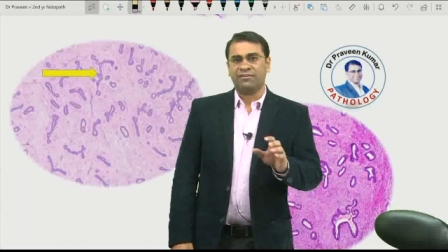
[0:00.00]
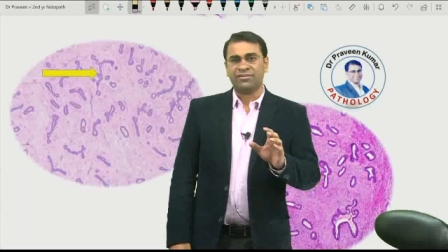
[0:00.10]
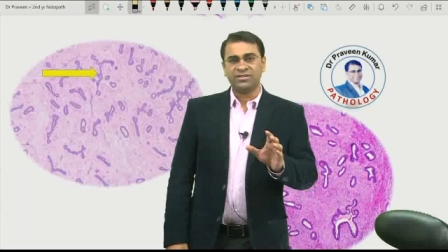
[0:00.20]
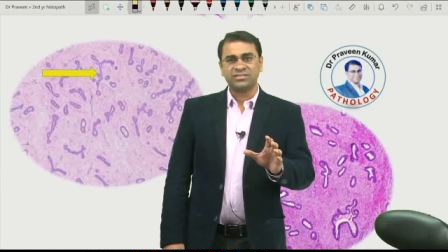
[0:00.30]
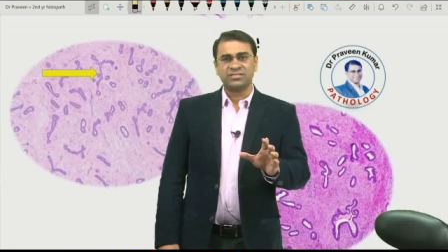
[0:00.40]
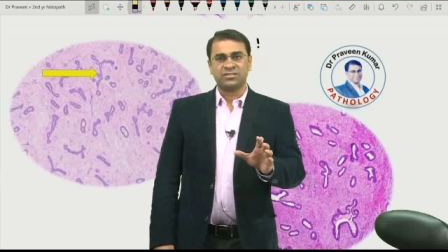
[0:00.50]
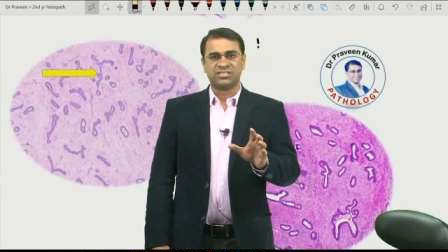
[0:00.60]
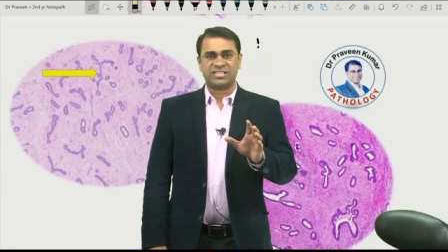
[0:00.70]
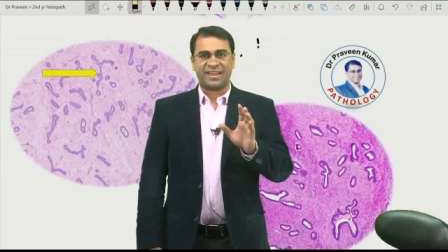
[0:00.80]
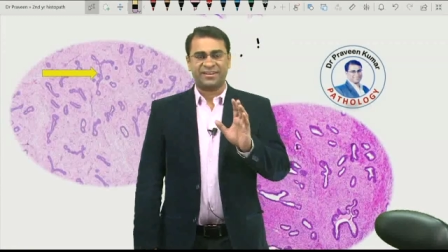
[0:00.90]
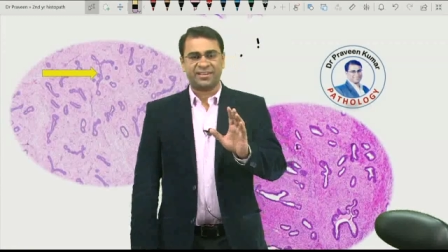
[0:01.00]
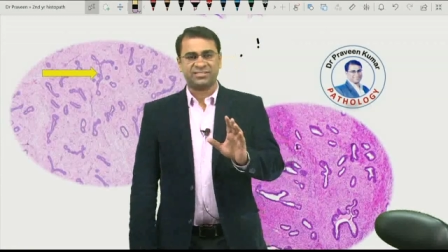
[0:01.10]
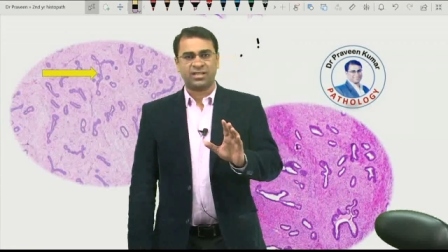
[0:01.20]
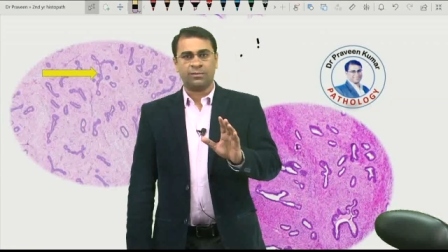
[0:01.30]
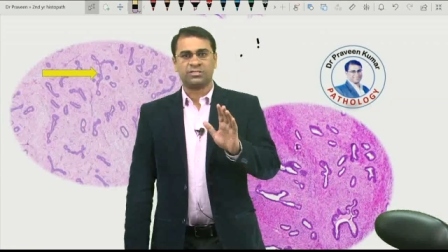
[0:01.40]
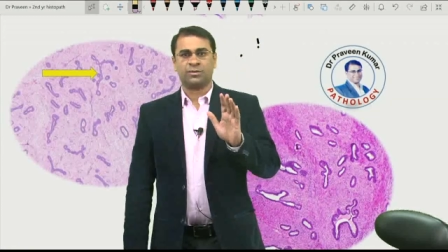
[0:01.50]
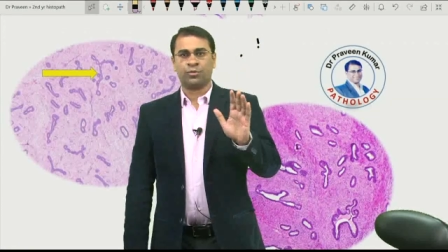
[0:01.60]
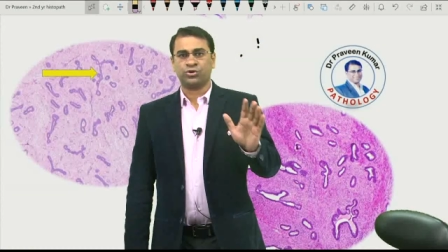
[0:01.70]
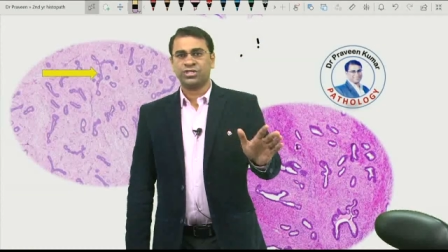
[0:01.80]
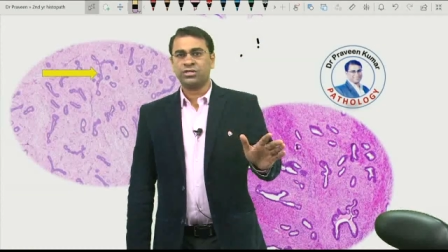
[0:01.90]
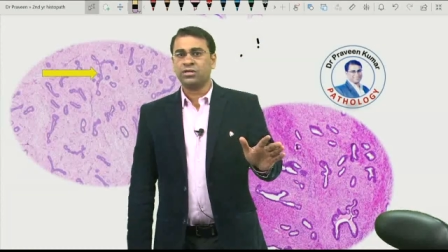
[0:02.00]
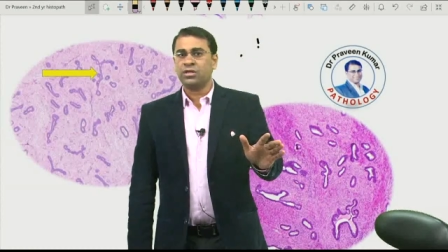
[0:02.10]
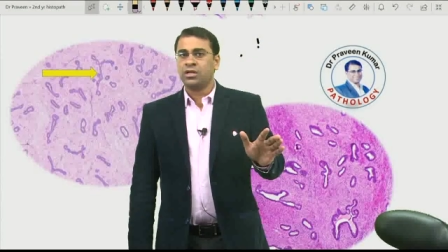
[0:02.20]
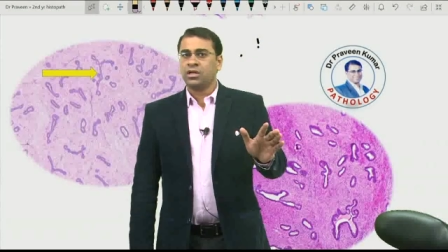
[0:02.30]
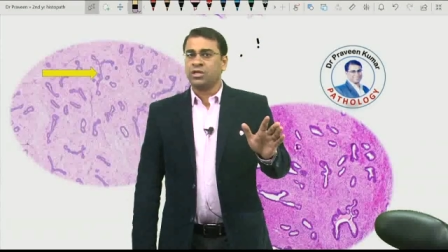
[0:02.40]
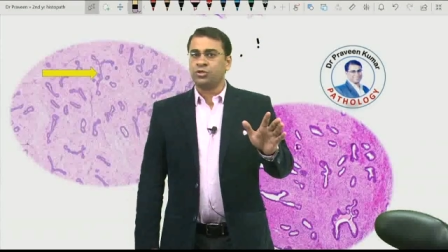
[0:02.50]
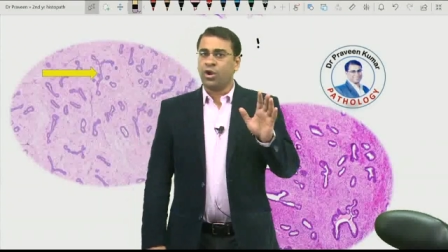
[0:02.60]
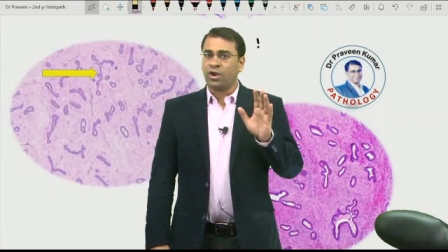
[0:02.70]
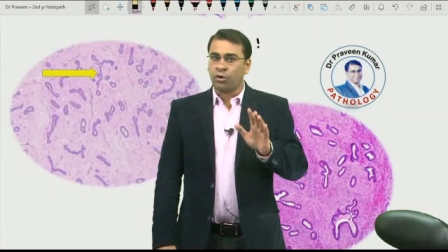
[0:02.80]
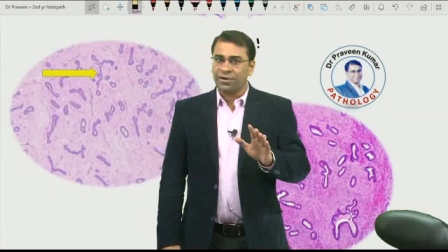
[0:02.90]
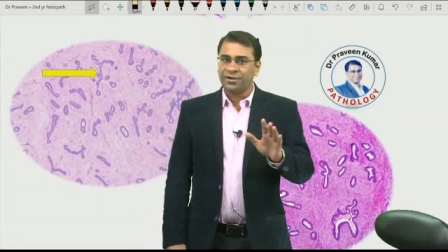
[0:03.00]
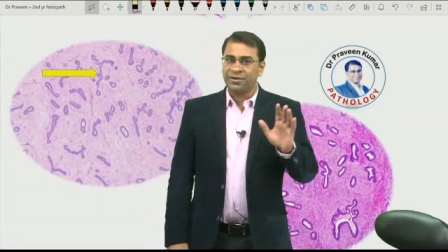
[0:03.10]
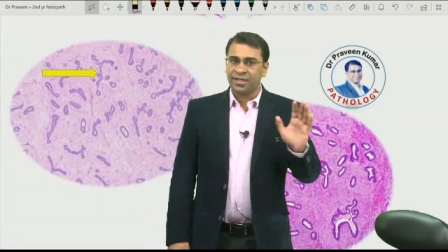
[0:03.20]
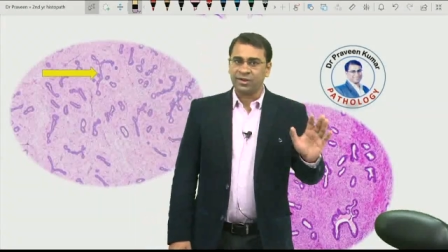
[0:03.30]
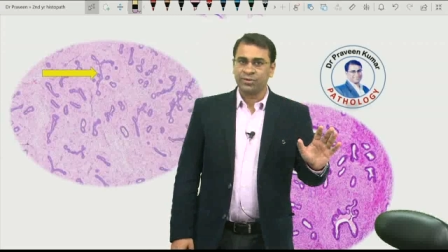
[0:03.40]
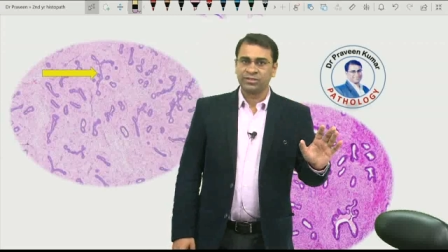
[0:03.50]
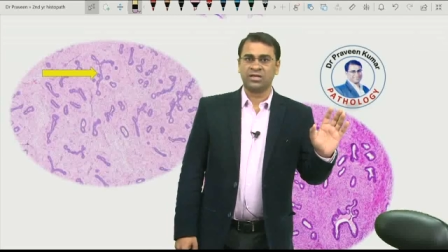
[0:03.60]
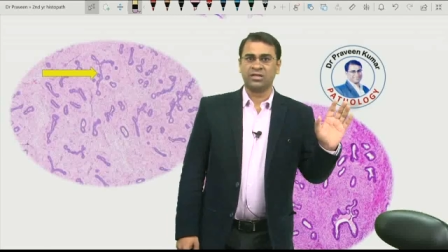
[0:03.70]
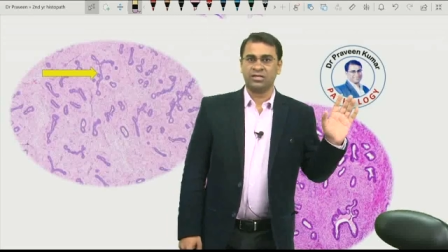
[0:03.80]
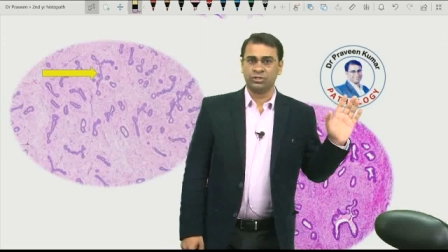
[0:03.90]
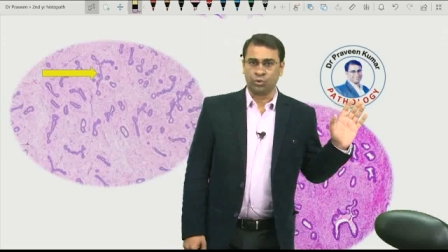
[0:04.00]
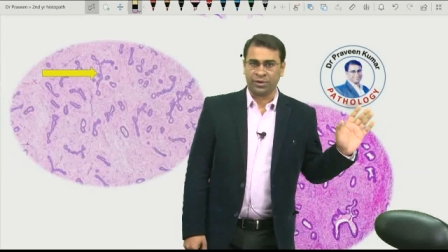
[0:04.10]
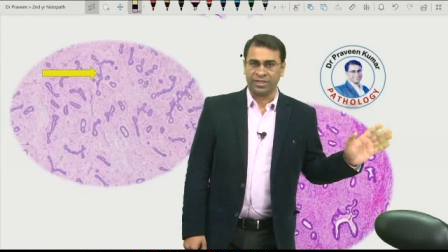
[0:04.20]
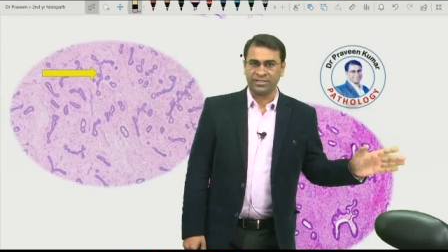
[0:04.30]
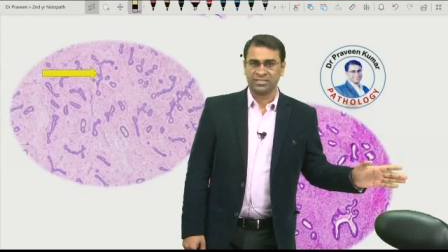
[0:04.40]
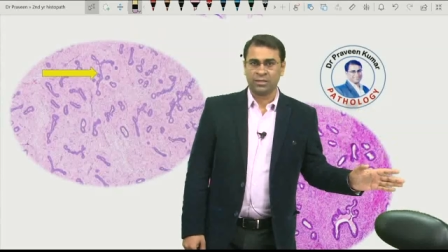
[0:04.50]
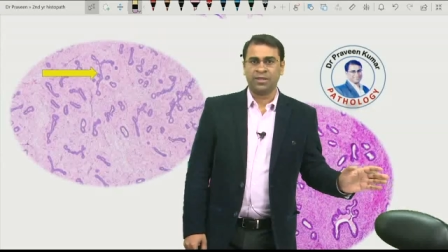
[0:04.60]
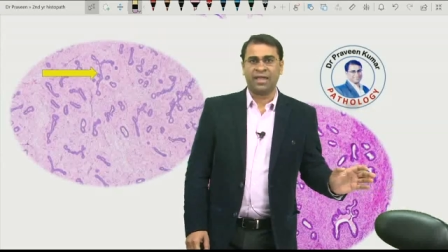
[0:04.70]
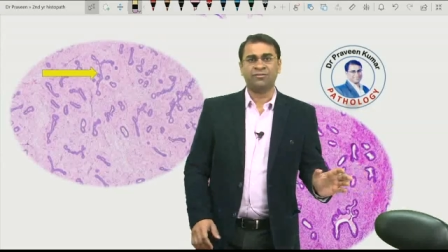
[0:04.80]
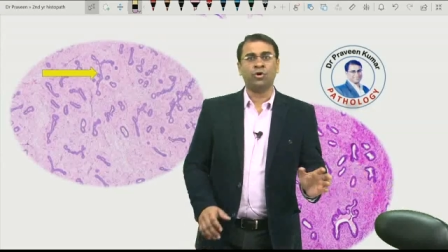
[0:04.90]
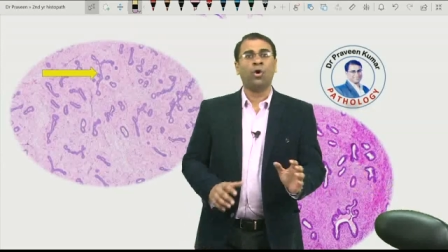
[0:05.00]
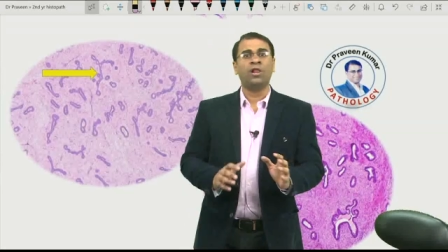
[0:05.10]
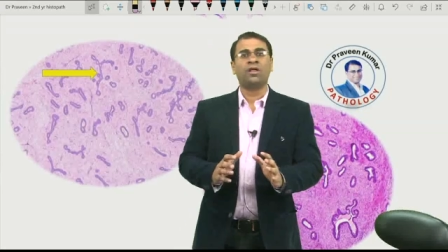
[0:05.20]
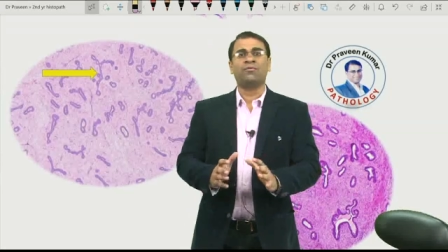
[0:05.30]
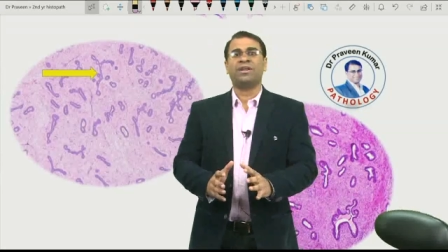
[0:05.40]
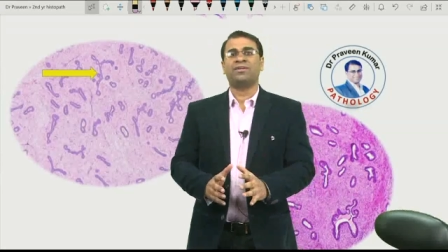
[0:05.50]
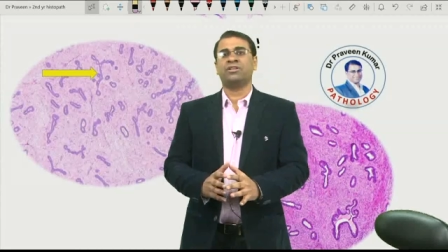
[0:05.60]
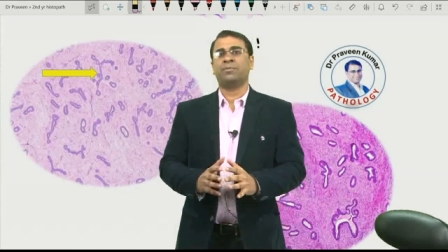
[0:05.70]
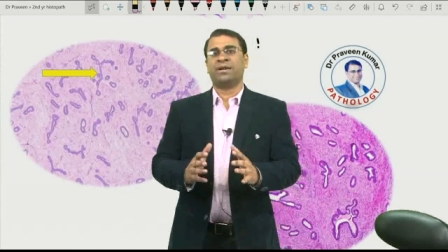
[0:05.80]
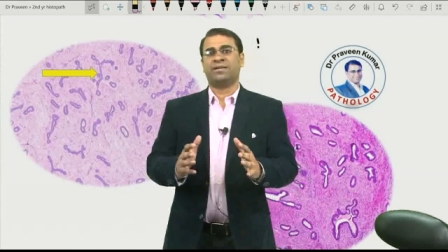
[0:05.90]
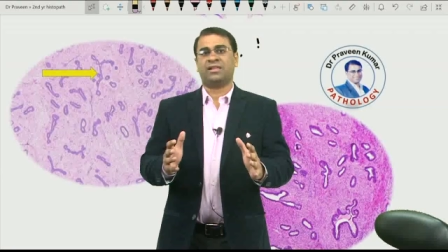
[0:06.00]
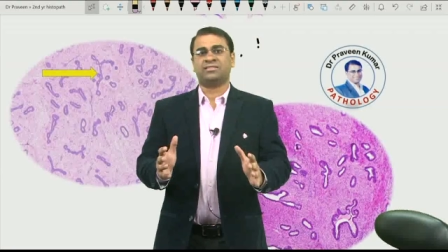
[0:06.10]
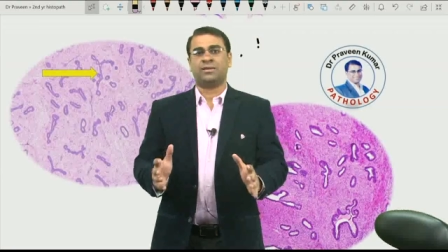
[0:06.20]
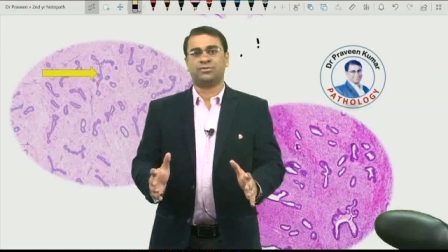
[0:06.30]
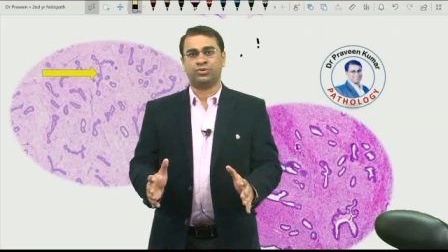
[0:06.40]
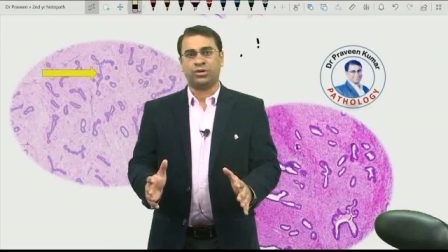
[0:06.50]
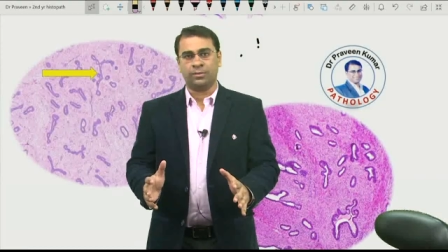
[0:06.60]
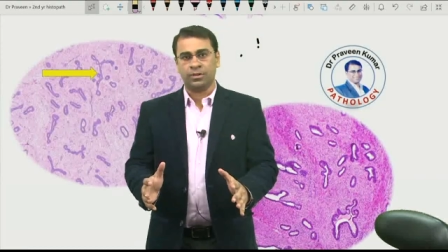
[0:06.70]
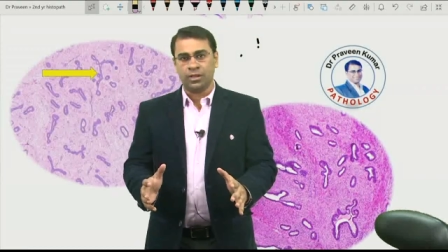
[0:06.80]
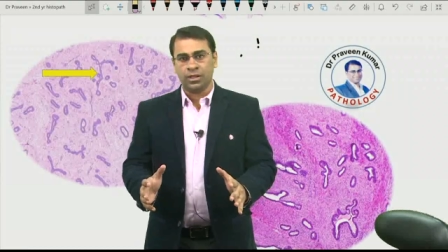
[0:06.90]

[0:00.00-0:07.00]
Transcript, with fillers: Hi friends, the second exam is approaching. You are already done with the theory exam and you all are waiting for the practical exams to come.